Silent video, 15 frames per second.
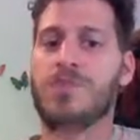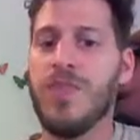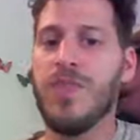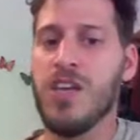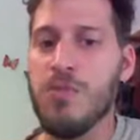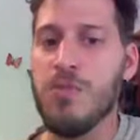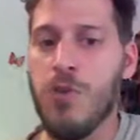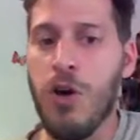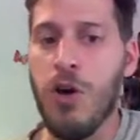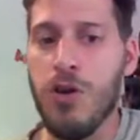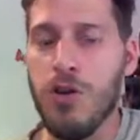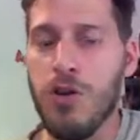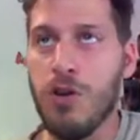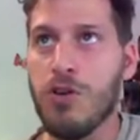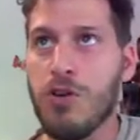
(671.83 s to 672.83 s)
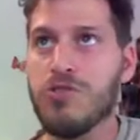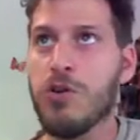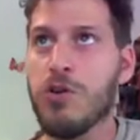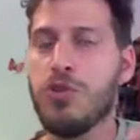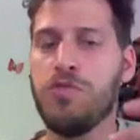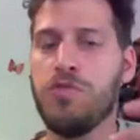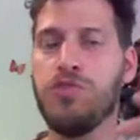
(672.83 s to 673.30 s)
all sorts
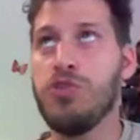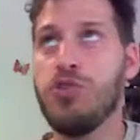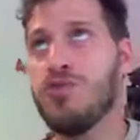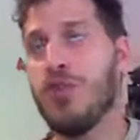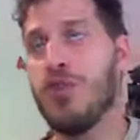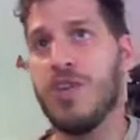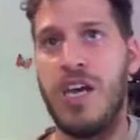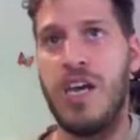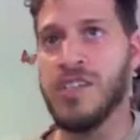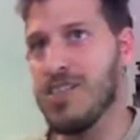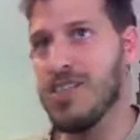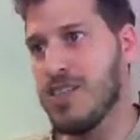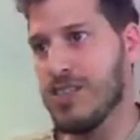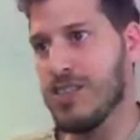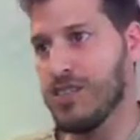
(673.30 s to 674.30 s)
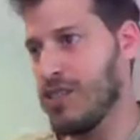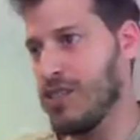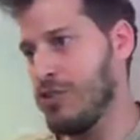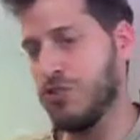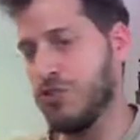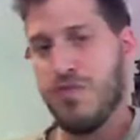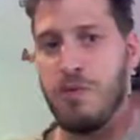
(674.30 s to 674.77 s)
of useful cases and
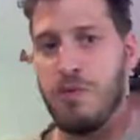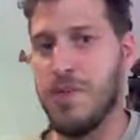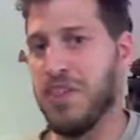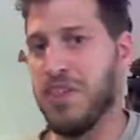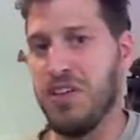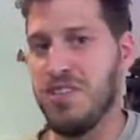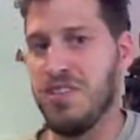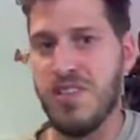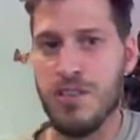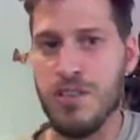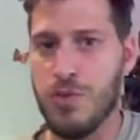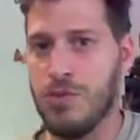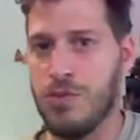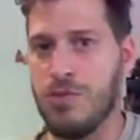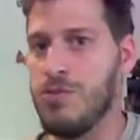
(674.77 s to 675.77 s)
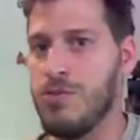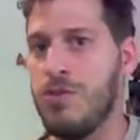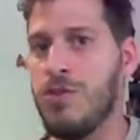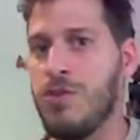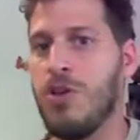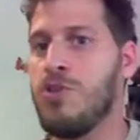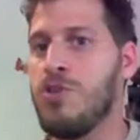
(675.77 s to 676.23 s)
useful methods that you
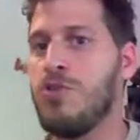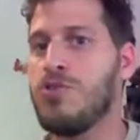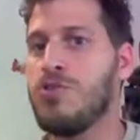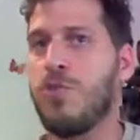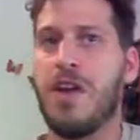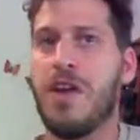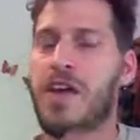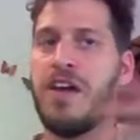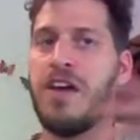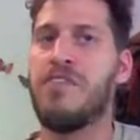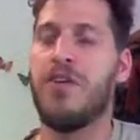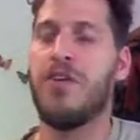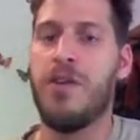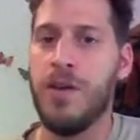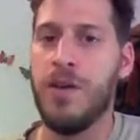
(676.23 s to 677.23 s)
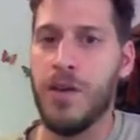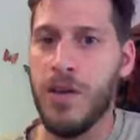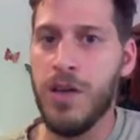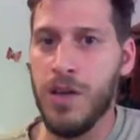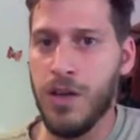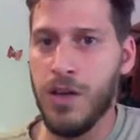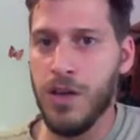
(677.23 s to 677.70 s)
use whatever
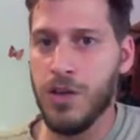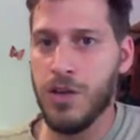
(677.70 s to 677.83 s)
code